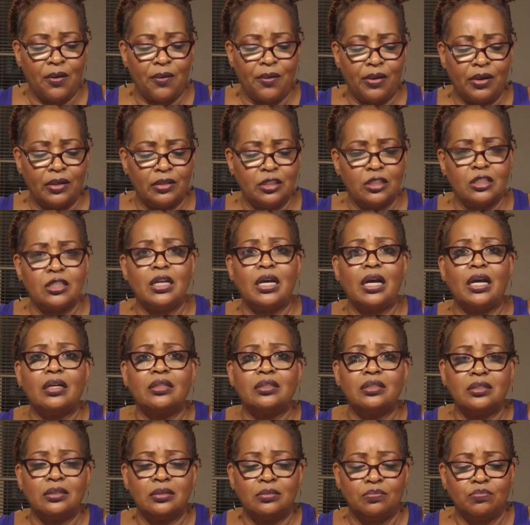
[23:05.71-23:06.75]
Or
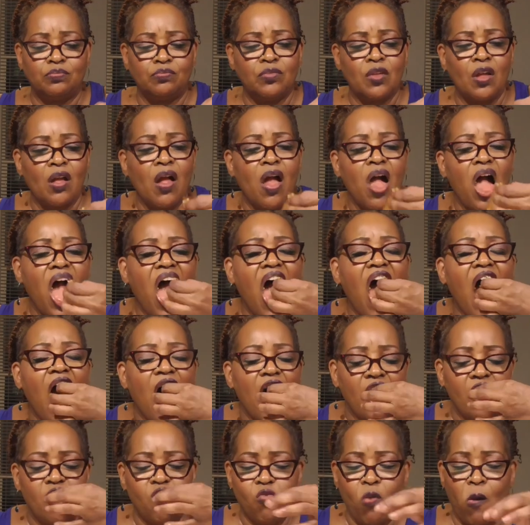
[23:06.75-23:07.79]
6.
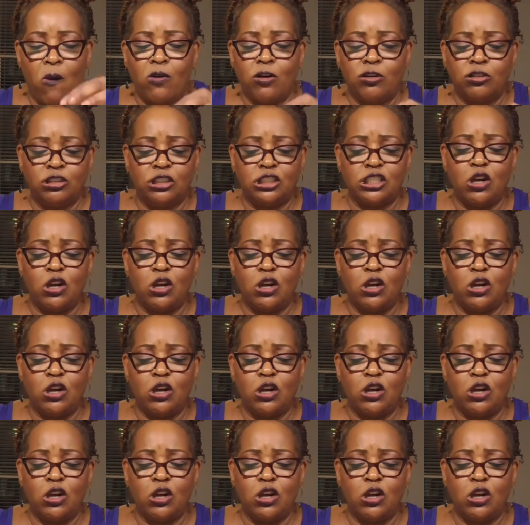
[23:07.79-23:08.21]
And